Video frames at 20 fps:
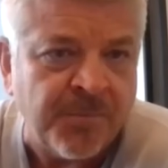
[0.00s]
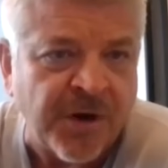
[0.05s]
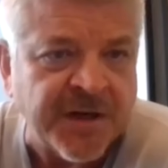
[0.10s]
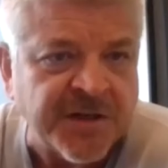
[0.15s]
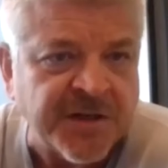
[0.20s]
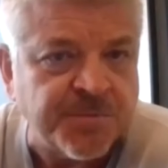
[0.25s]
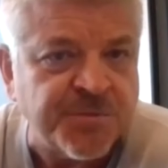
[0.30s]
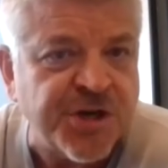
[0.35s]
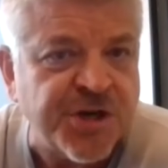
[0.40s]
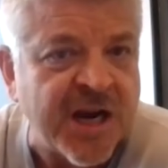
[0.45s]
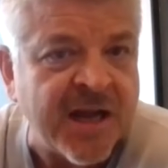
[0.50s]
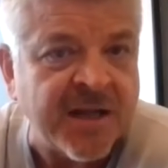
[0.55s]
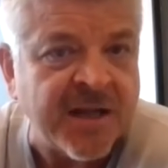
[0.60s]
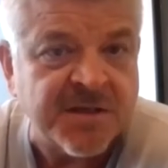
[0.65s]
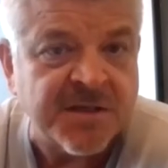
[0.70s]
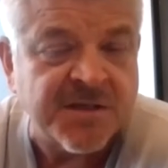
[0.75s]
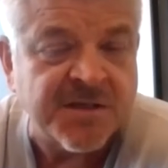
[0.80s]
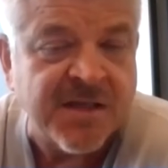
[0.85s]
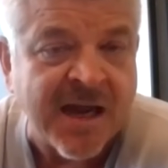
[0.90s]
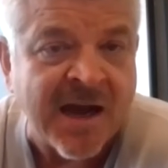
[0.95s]
and break some
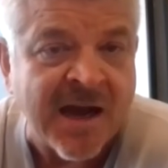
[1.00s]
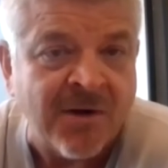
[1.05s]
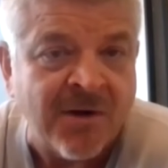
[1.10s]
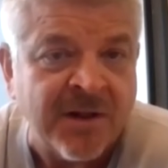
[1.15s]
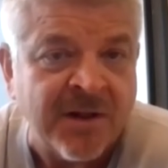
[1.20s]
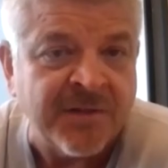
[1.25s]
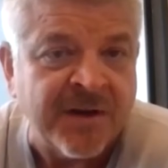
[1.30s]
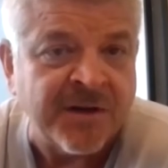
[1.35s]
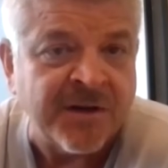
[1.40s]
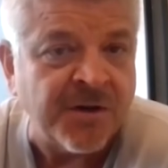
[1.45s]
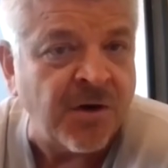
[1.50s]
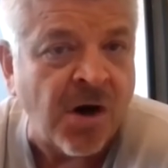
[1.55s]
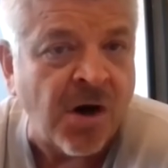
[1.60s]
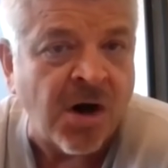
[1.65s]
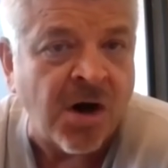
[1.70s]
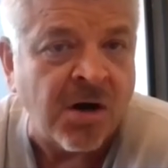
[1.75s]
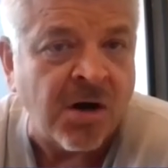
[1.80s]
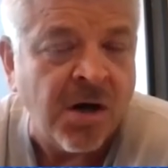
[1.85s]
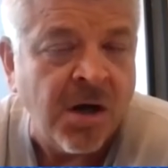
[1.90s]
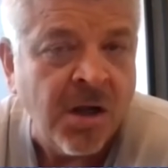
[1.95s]
chances down. And there
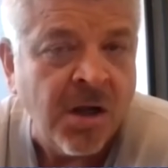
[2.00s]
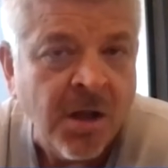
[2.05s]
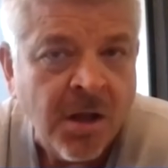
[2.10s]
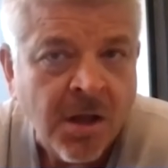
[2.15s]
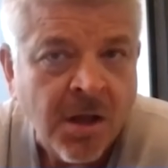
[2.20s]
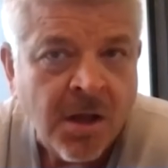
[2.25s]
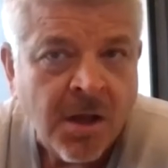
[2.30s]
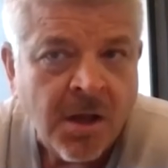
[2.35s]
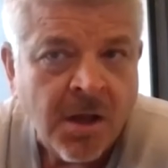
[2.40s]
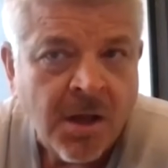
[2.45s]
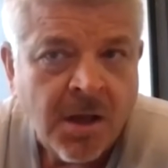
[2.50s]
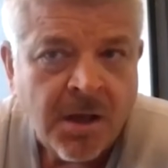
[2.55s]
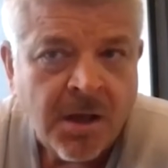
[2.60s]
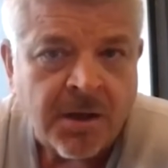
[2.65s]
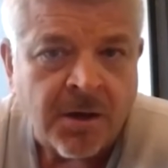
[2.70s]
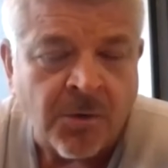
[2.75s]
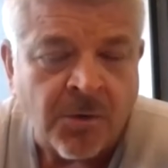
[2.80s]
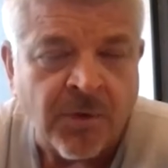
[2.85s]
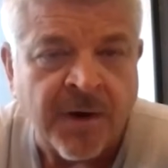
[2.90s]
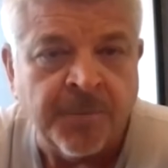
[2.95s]
are,
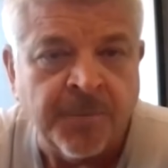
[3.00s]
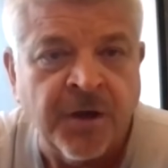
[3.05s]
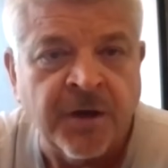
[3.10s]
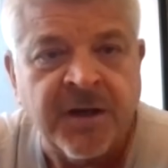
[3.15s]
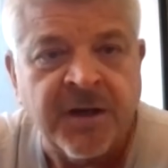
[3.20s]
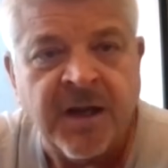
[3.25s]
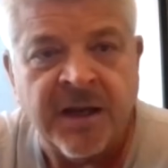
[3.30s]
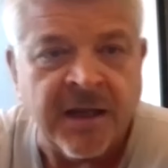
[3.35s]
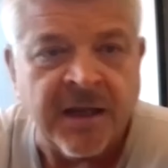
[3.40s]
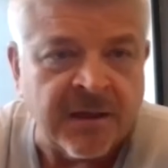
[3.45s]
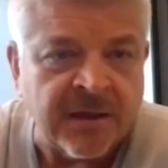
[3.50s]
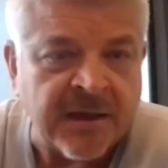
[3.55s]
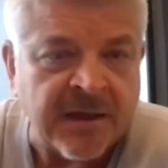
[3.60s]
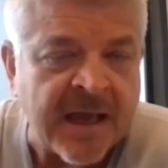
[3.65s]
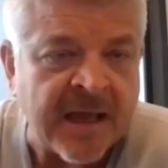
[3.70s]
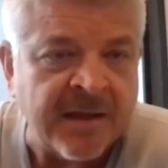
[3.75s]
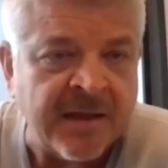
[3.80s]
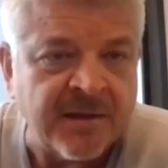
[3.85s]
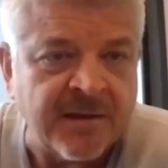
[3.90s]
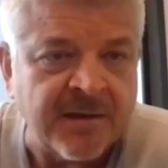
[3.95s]
you know, when I'm looking
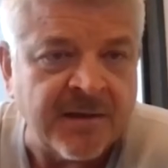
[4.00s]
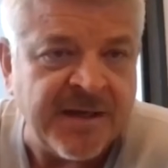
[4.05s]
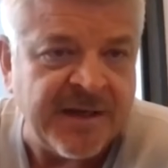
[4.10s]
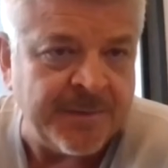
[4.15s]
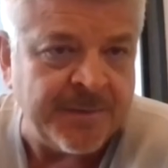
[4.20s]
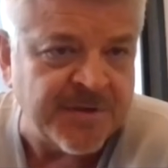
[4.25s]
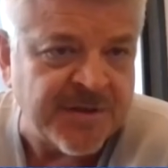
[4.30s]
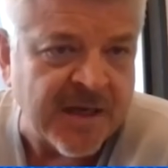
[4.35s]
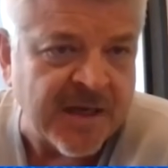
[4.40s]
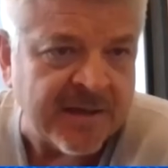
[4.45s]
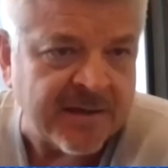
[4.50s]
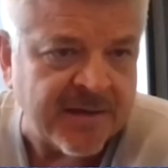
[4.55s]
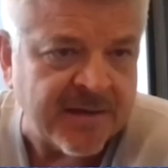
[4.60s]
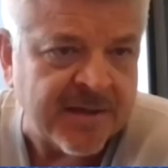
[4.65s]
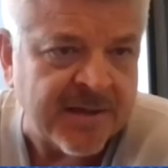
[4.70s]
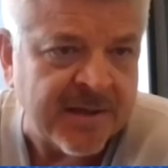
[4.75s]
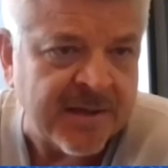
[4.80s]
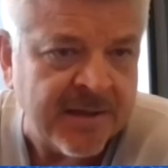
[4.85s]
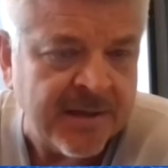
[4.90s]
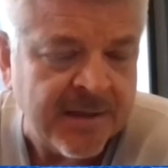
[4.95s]
at teams that
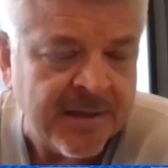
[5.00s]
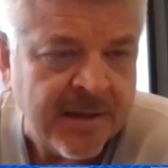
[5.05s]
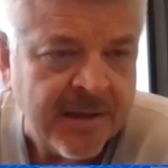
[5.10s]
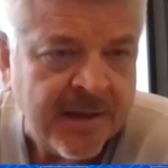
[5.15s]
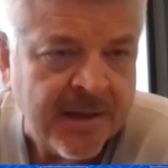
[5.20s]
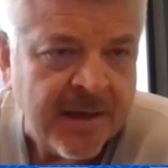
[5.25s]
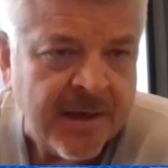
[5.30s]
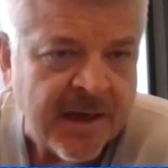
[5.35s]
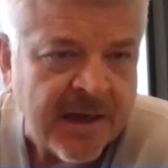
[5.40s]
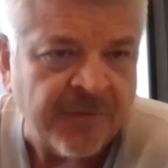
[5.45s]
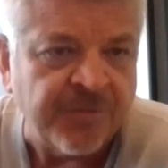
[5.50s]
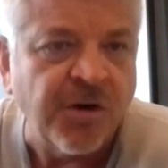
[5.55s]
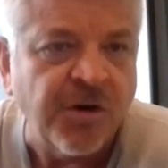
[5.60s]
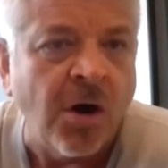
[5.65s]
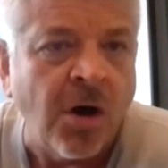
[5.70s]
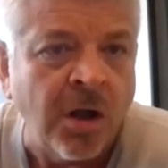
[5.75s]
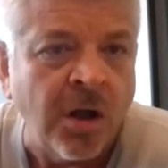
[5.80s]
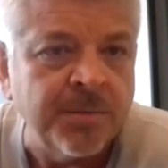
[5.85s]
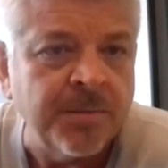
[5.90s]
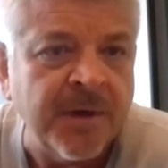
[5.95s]
have
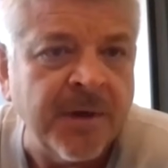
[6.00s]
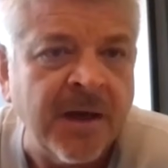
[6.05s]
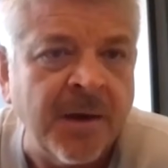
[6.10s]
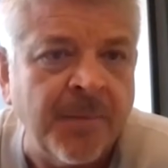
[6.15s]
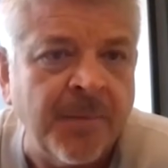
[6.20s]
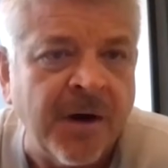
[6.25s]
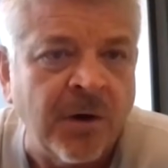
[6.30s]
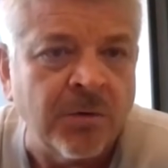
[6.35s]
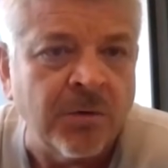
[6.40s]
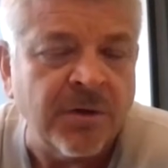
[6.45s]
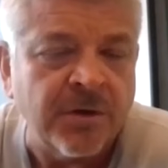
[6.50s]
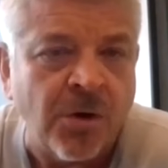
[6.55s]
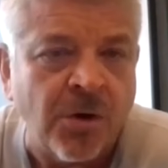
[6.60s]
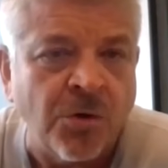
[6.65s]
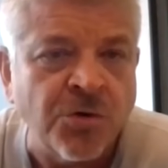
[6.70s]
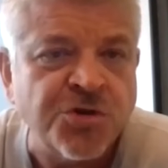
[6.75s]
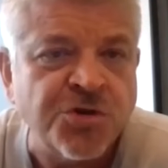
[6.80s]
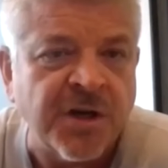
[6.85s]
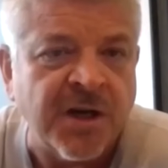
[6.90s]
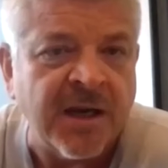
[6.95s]
called me about
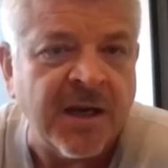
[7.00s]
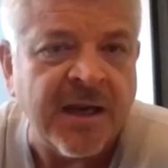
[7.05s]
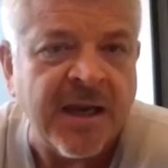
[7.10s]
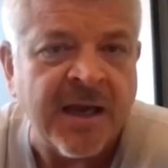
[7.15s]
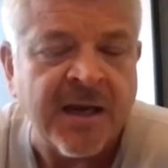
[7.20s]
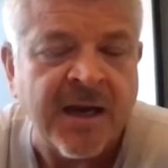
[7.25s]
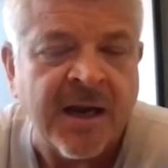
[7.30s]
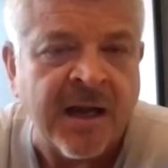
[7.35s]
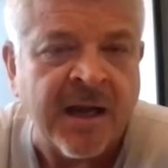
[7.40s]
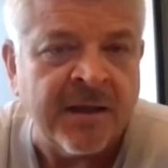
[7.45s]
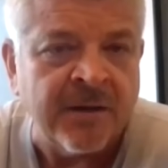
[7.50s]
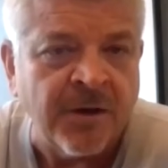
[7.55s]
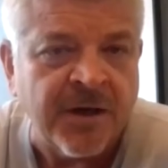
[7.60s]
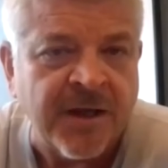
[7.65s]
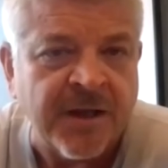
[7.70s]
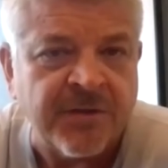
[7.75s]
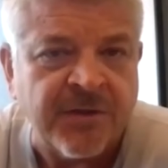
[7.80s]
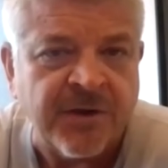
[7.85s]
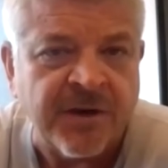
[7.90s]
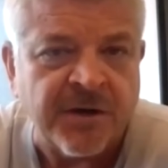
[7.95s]
coaching again, and I
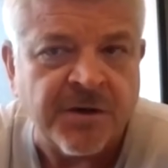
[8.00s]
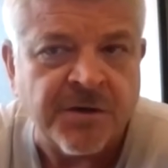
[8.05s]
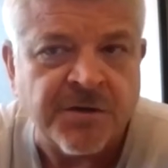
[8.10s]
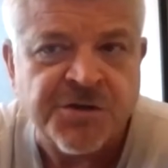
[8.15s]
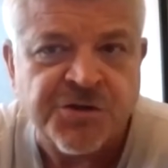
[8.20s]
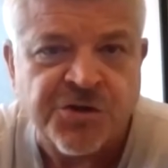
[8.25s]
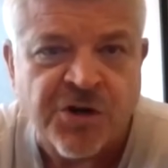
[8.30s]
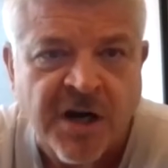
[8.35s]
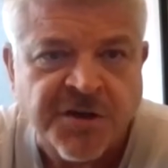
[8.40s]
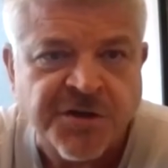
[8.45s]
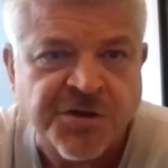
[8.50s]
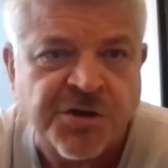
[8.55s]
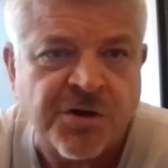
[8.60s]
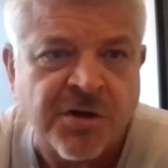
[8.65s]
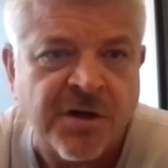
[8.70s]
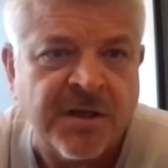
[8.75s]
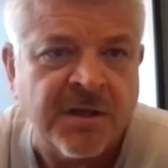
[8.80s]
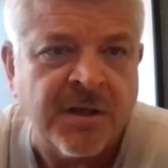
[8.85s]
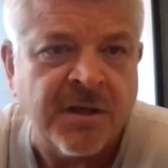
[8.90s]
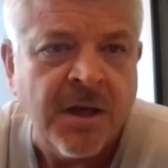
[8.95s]
look at their
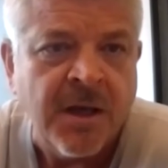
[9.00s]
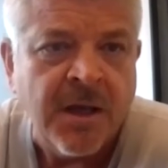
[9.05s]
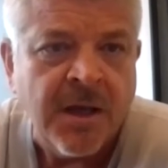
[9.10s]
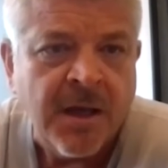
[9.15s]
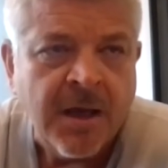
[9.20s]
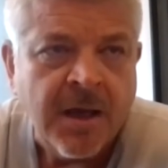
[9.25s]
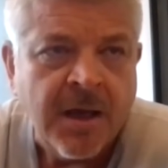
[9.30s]
structure, and